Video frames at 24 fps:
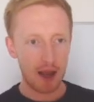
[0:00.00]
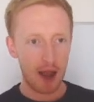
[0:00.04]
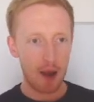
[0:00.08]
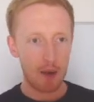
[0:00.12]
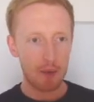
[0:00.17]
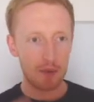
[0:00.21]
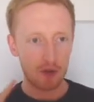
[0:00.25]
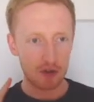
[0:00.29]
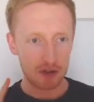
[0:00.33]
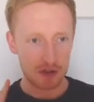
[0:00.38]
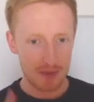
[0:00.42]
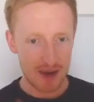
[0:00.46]
and we've
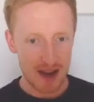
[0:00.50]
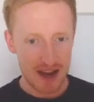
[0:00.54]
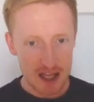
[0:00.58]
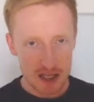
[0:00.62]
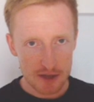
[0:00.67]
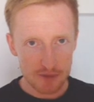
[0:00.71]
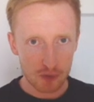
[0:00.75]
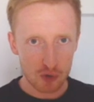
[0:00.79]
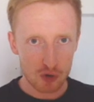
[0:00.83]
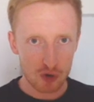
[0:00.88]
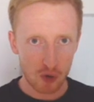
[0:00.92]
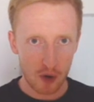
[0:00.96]
got some
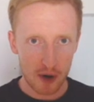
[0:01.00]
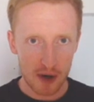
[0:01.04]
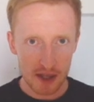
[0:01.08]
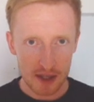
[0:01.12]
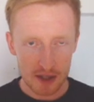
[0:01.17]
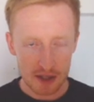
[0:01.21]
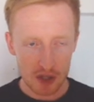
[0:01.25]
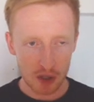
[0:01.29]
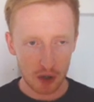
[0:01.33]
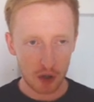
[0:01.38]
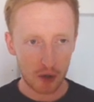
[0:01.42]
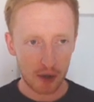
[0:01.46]
interval training
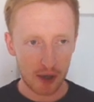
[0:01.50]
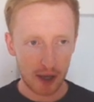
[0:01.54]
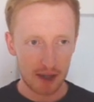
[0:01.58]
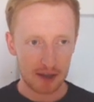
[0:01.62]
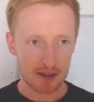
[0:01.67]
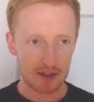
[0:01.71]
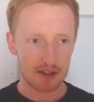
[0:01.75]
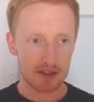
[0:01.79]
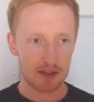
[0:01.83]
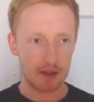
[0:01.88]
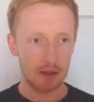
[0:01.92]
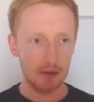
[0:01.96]
to look at
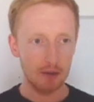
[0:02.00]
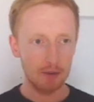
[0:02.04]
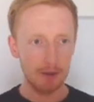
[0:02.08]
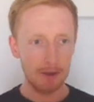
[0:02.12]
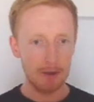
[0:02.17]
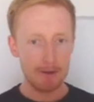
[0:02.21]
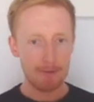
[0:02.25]
still.